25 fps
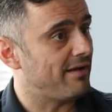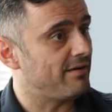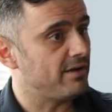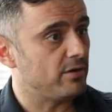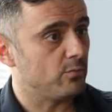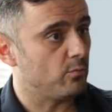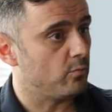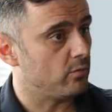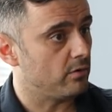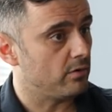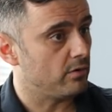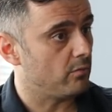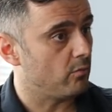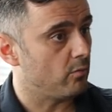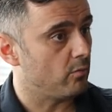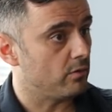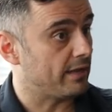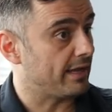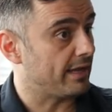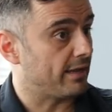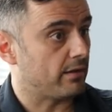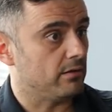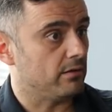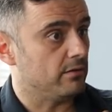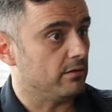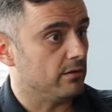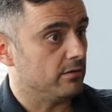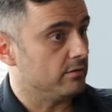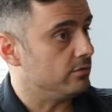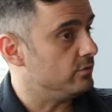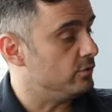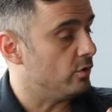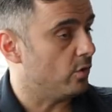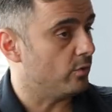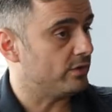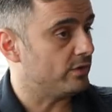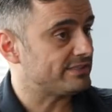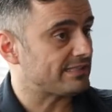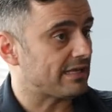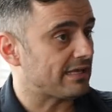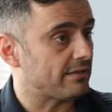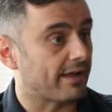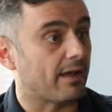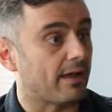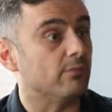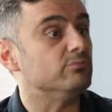I mean, like notice something.